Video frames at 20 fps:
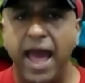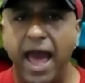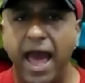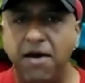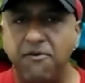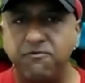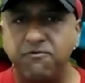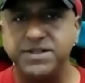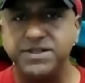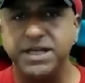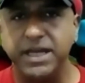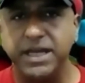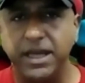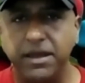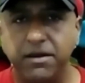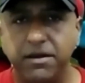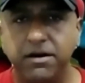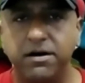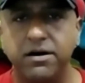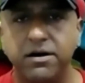Every
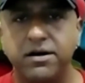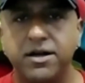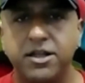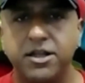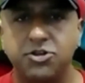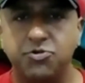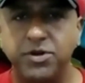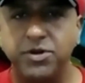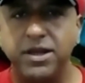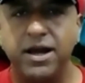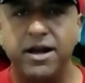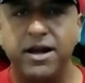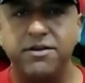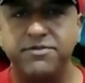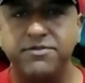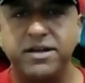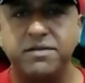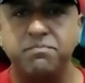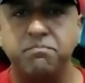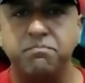year,
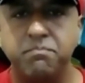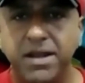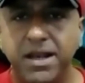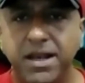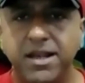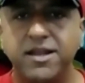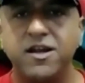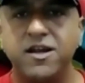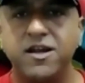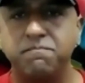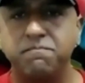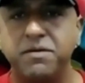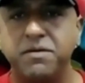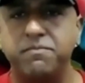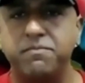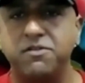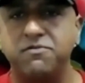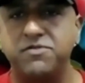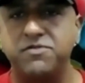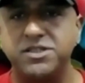300 million
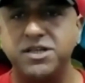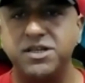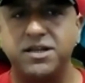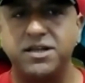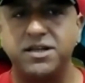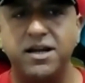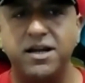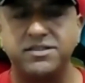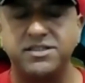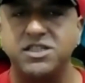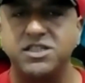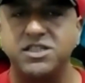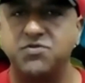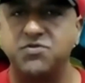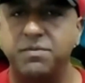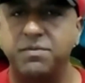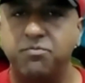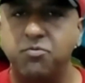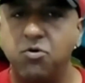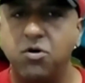people visit countries
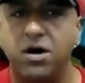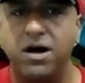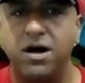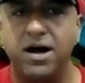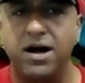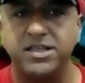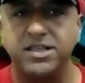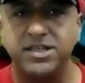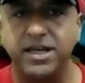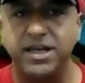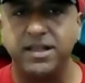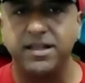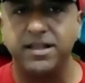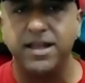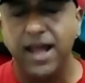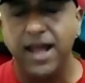with poor hygiene,